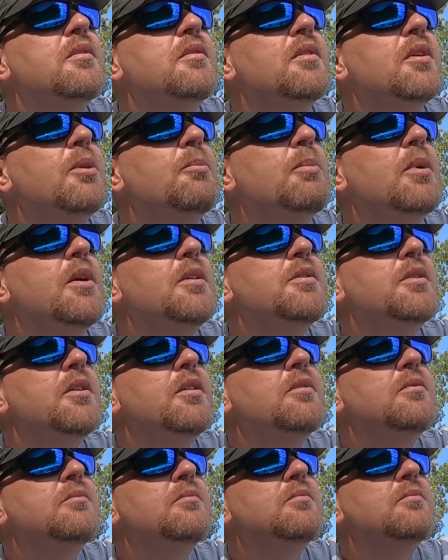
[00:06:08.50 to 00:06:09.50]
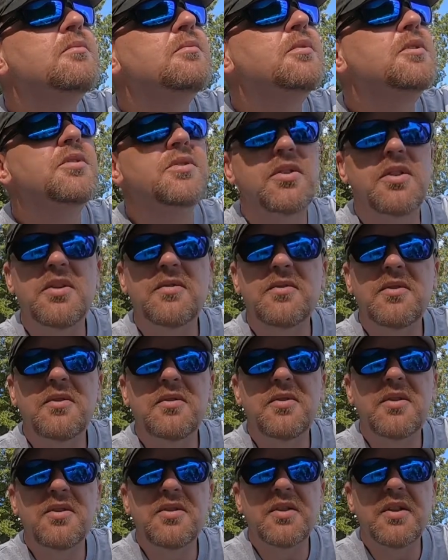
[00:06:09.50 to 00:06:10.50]
Everybody's out this evening.
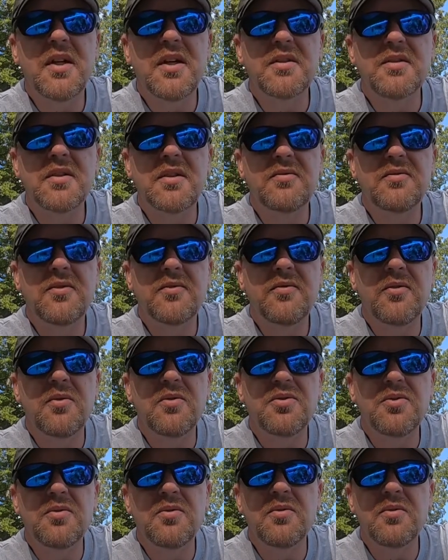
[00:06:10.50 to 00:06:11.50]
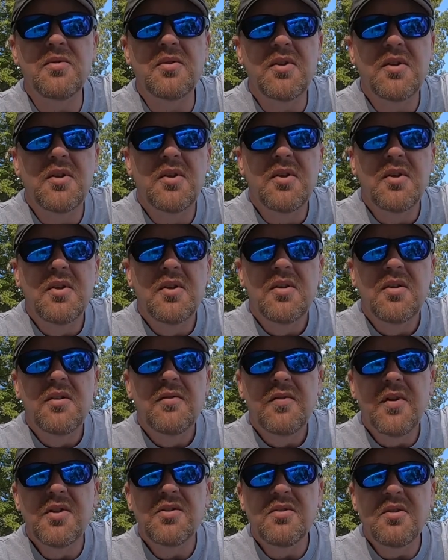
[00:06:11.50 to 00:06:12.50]
It's a nice evening for sure.
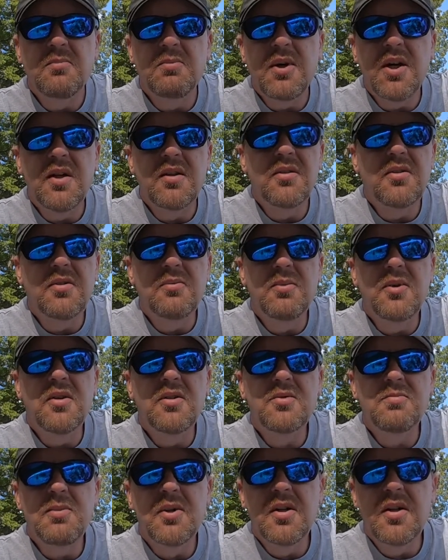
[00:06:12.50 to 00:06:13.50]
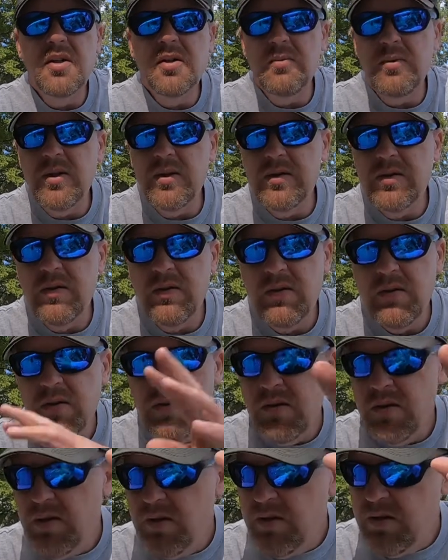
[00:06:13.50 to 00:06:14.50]
Fish aren't biting too much, but anyways.
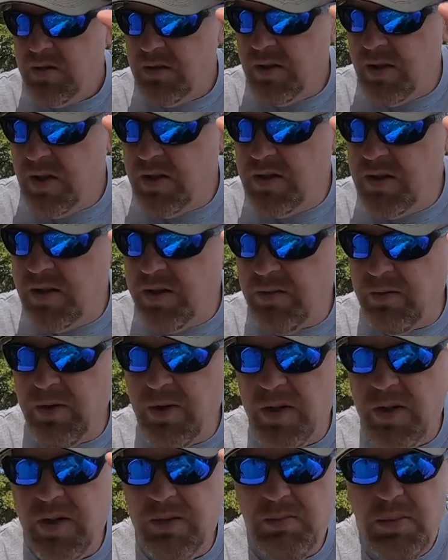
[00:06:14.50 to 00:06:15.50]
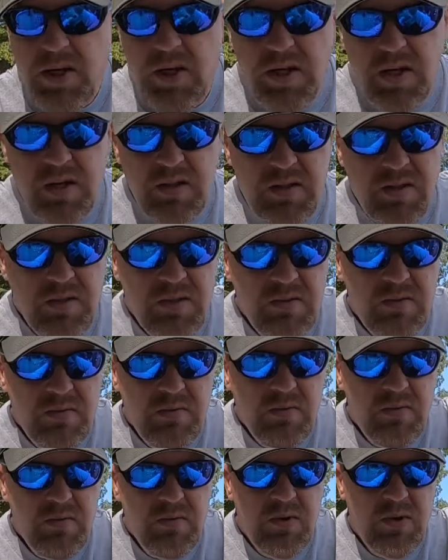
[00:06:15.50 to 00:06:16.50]
So there's your 3 baits.
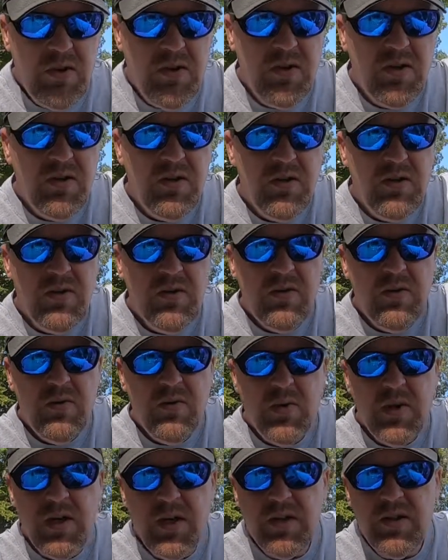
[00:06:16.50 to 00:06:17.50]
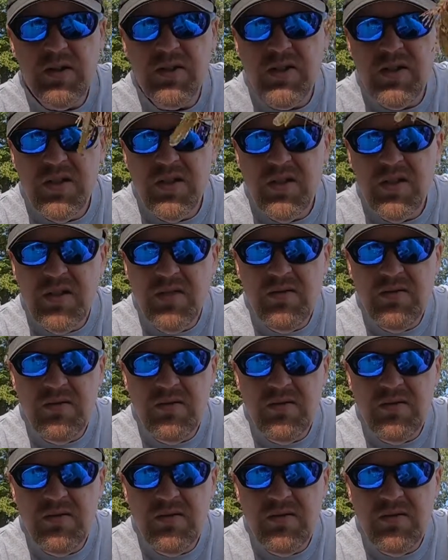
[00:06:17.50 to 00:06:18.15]
We got the jig,